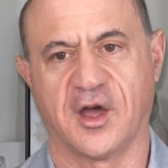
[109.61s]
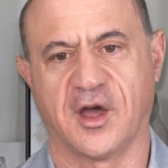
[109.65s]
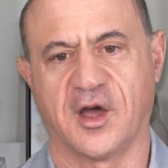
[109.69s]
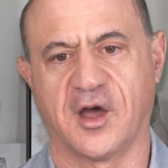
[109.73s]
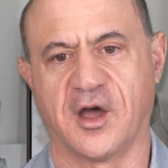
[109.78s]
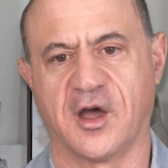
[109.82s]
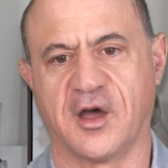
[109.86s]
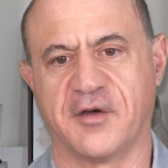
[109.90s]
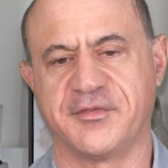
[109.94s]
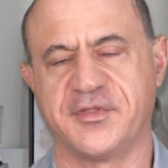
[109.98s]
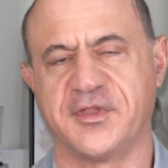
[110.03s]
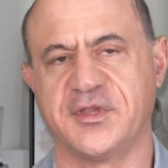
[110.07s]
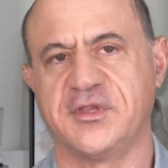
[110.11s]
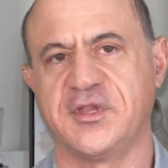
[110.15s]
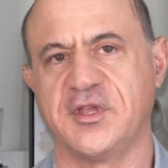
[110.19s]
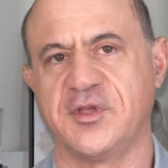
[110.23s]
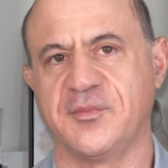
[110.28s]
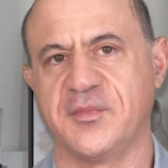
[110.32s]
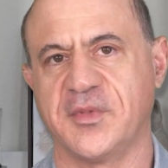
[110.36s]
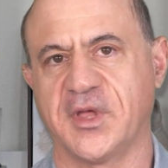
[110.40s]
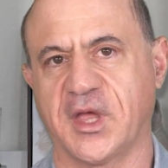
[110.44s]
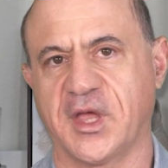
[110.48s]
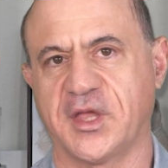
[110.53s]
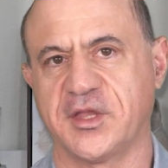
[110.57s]
of the
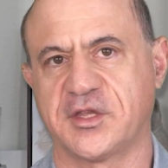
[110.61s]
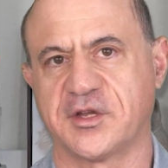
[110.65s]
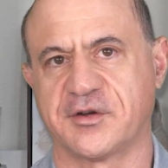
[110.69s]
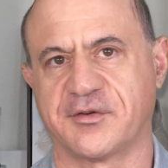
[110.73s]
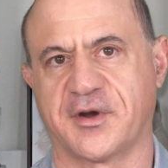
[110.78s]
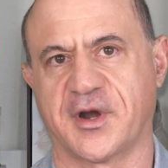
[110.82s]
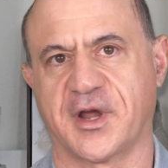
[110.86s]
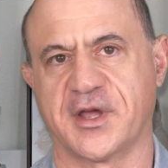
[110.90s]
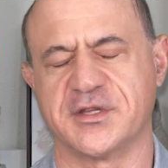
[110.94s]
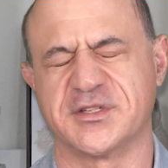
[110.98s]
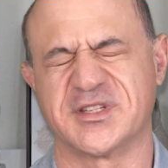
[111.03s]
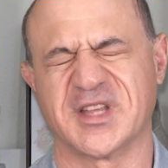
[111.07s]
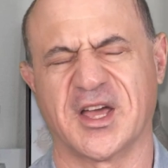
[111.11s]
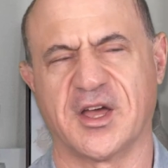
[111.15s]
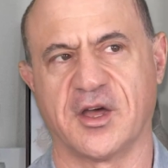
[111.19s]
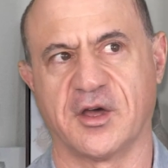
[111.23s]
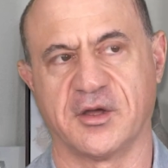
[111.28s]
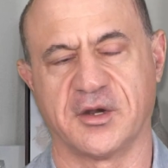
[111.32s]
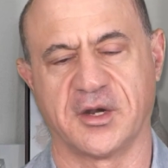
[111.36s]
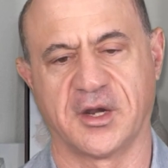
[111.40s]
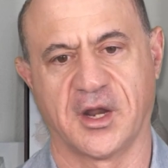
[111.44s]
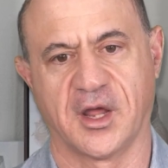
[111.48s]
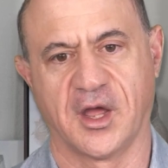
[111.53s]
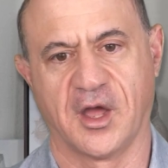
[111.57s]
demilitarized
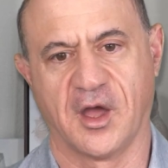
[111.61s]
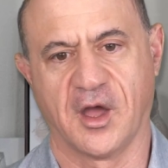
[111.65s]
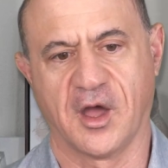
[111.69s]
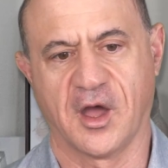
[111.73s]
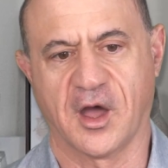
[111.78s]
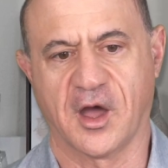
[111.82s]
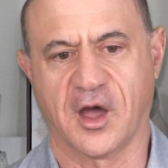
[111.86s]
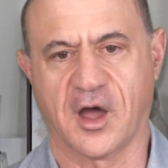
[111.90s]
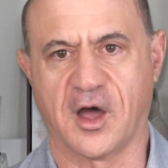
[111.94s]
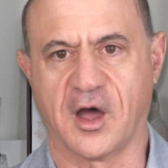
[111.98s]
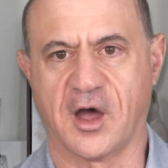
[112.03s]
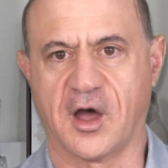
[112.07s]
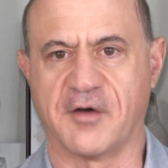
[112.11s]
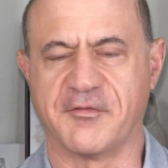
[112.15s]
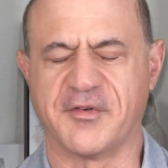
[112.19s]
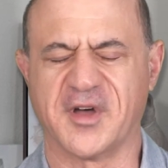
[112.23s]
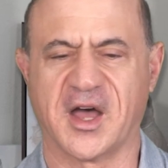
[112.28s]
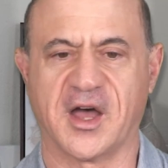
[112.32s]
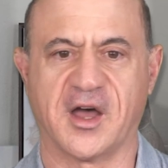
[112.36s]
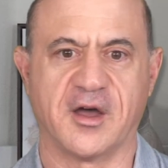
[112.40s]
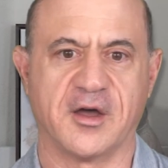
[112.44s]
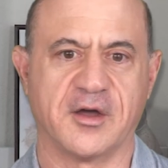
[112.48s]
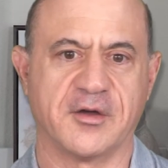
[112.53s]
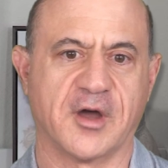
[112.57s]
zone of,
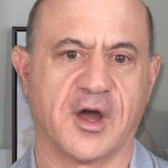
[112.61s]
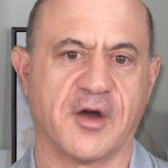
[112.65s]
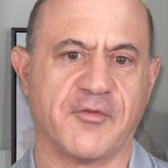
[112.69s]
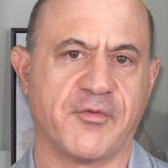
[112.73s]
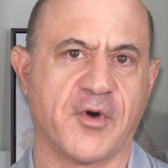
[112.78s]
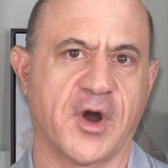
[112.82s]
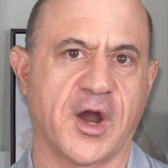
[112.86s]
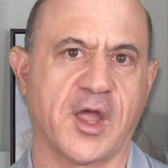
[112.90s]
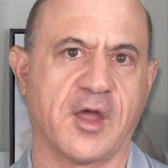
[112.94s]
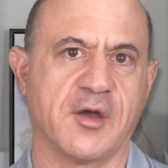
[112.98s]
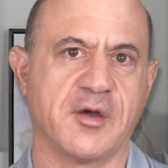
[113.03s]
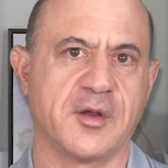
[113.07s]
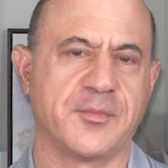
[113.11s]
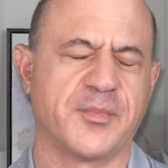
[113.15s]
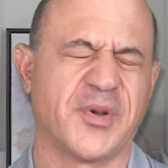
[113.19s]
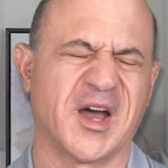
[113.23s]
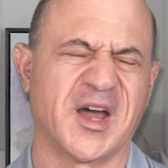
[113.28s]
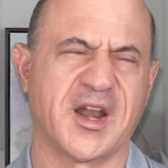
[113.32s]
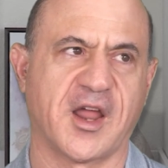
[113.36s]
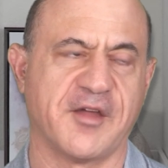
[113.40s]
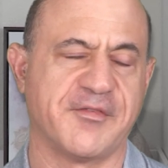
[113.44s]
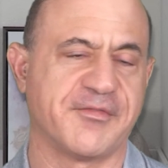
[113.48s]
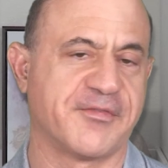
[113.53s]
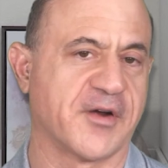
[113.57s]
a, of where you would
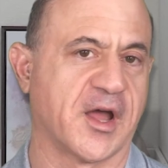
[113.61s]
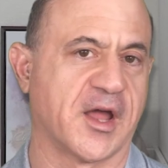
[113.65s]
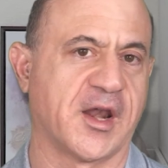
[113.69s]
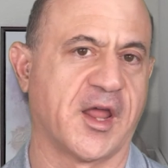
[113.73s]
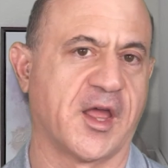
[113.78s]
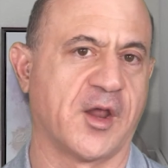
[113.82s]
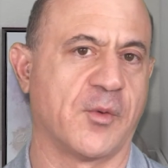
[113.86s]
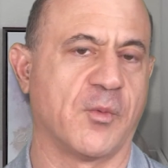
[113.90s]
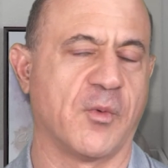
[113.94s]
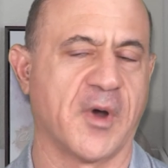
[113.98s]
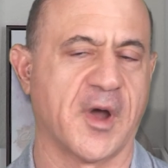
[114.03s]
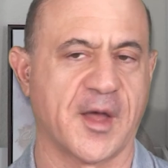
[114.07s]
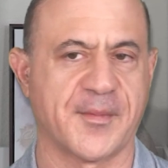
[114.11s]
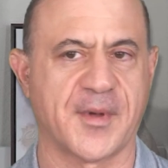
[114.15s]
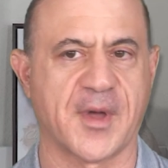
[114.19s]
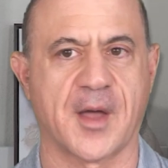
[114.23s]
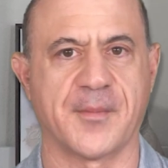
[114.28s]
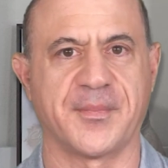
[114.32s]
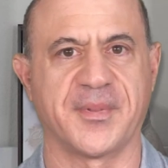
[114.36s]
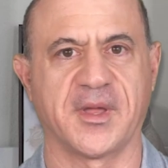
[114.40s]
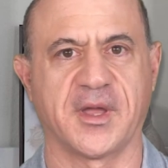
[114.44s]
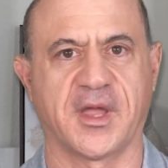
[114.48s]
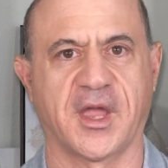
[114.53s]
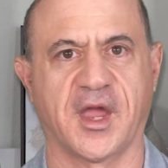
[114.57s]
put a front-end web
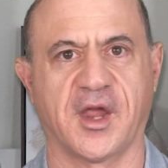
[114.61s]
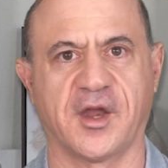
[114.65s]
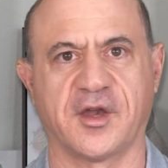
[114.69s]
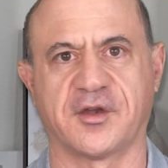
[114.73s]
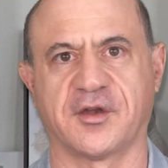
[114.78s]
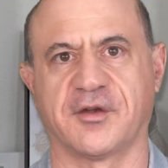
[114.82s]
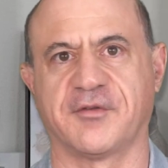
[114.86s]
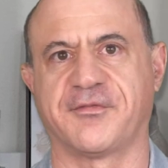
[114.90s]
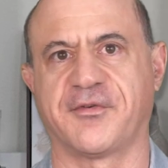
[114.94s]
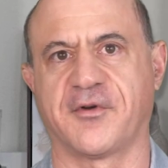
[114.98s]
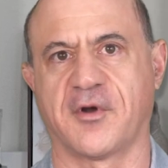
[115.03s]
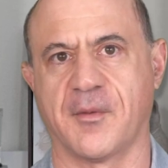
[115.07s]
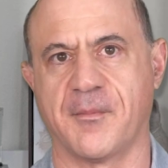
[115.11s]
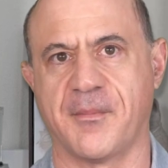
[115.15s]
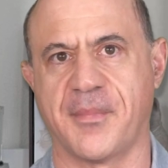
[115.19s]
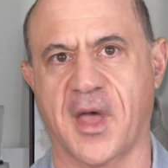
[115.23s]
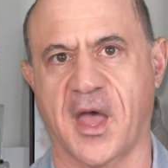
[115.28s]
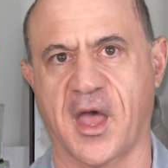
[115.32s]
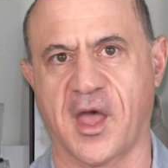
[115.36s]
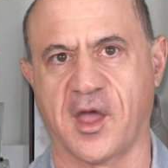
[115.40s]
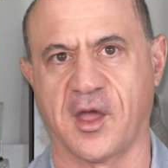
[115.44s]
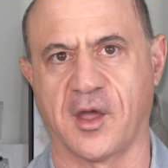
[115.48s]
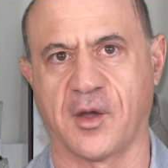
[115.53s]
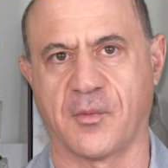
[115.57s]
application for a
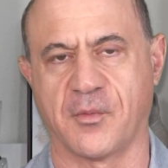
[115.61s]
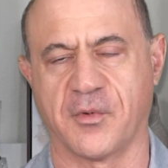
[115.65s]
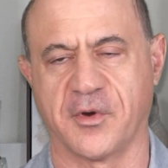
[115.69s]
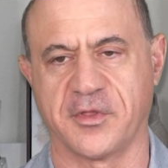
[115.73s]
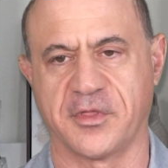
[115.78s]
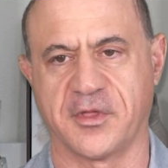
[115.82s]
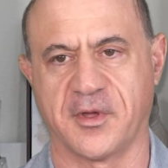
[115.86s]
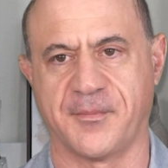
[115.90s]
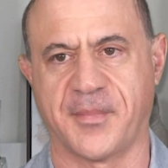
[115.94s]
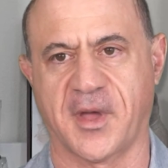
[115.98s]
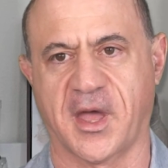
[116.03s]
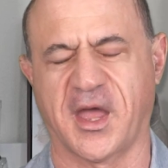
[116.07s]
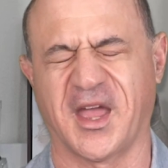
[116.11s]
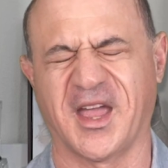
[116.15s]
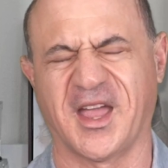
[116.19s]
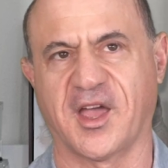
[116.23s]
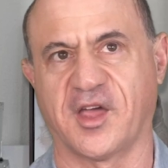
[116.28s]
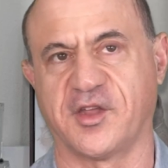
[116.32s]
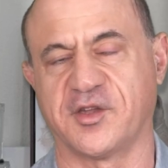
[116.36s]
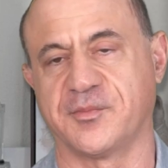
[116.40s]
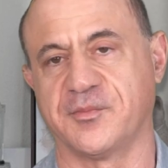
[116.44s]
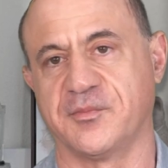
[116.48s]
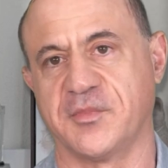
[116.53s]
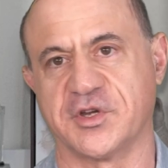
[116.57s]
bank where the bank
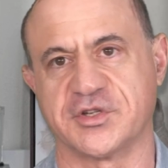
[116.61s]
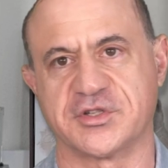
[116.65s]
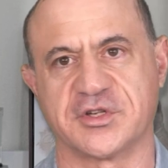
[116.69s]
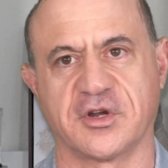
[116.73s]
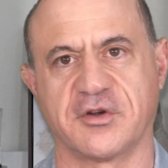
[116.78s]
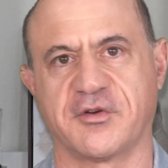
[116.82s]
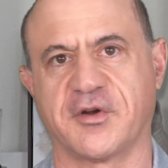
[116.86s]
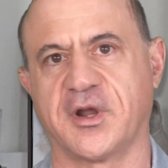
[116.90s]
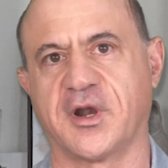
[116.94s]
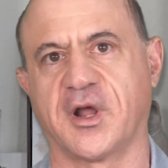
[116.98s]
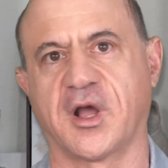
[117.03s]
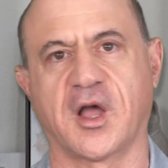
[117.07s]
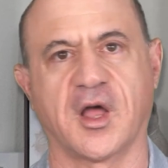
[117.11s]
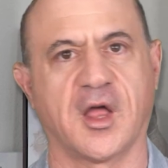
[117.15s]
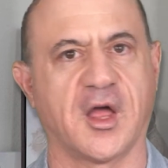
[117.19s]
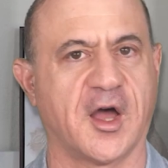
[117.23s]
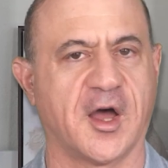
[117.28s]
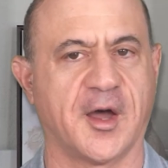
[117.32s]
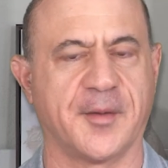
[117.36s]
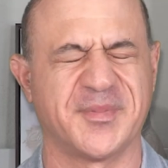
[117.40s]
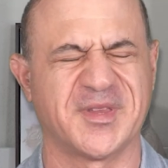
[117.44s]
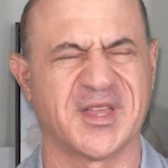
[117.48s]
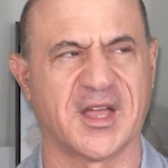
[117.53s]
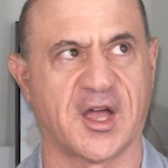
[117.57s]
has mission-critical
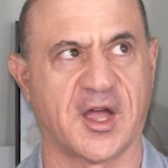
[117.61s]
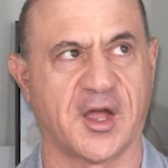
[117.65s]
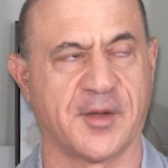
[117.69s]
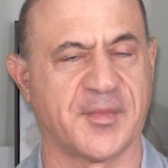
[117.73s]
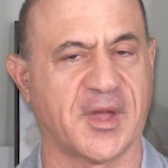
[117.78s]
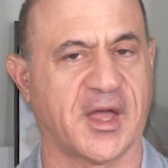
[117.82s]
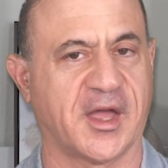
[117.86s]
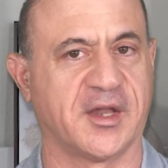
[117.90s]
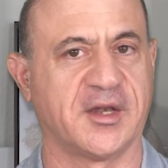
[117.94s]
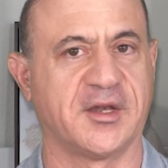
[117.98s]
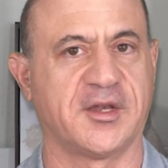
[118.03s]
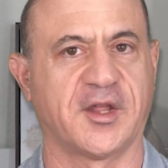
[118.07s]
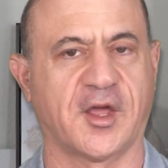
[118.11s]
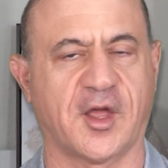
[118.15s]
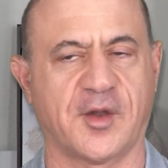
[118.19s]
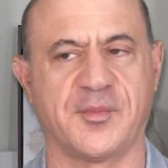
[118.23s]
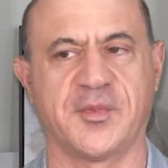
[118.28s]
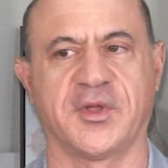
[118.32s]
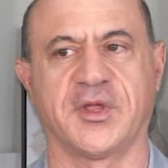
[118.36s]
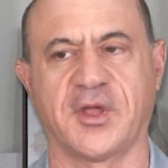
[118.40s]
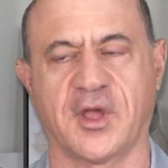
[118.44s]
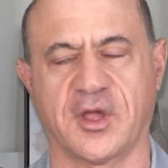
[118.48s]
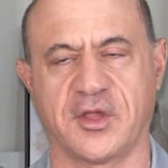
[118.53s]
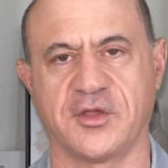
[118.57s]
uptime and ten
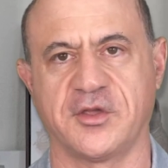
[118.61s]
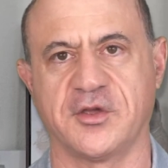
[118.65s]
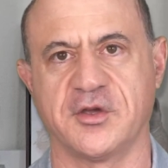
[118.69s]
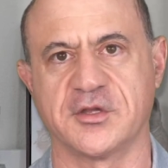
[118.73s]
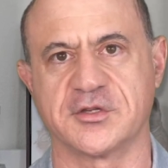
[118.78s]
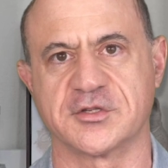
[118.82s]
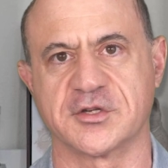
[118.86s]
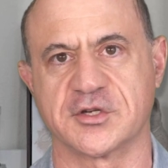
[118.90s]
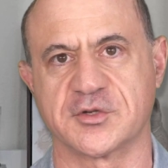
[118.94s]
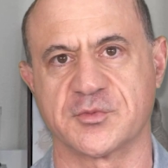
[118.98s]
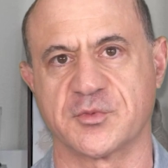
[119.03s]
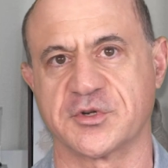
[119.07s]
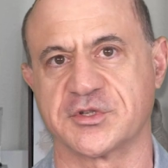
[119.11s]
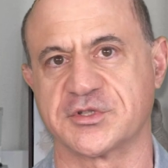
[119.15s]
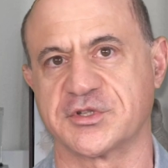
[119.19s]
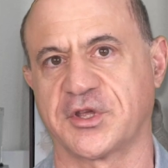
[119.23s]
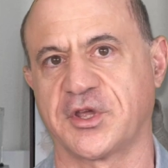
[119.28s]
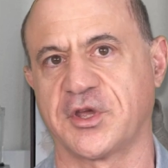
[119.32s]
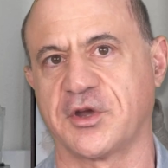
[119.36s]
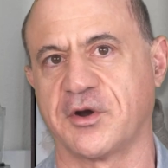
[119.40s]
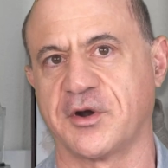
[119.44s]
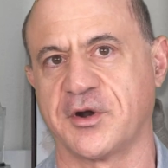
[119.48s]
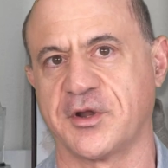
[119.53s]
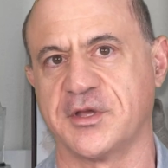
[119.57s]
million users where
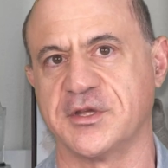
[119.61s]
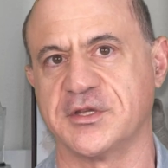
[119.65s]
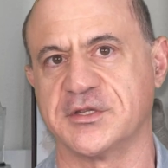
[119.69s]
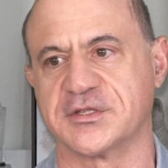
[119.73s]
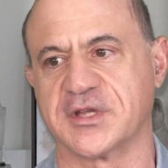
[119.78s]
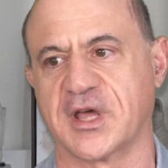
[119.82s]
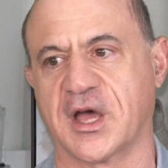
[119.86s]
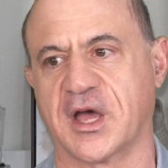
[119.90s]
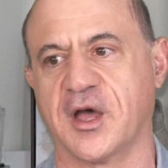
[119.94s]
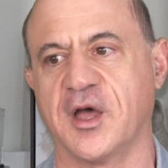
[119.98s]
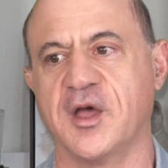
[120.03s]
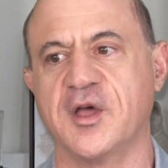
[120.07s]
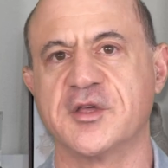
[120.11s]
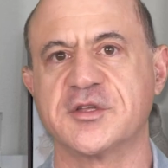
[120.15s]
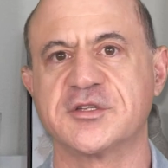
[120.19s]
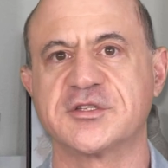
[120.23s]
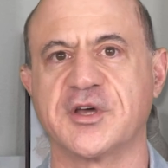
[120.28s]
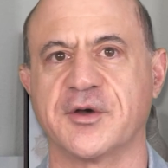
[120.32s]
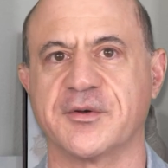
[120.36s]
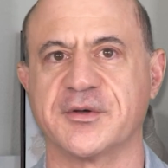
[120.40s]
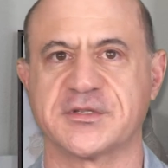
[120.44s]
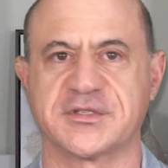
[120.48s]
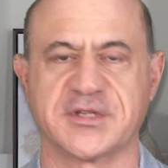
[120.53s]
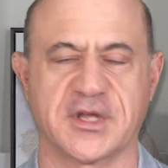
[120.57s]
security is uh,
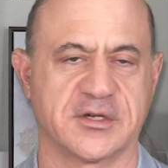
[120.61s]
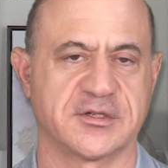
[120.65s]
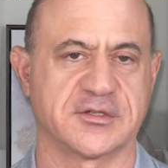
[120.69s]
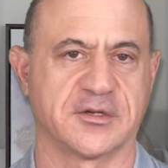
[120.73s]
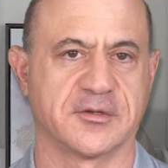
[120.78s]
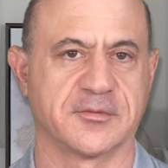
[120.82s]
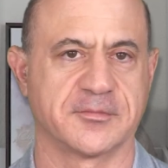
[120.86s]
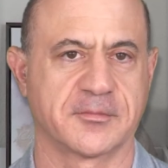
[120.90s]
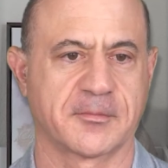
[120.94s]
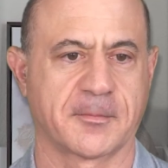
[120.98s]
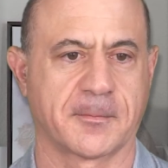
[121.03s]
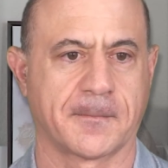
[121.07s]
so essential?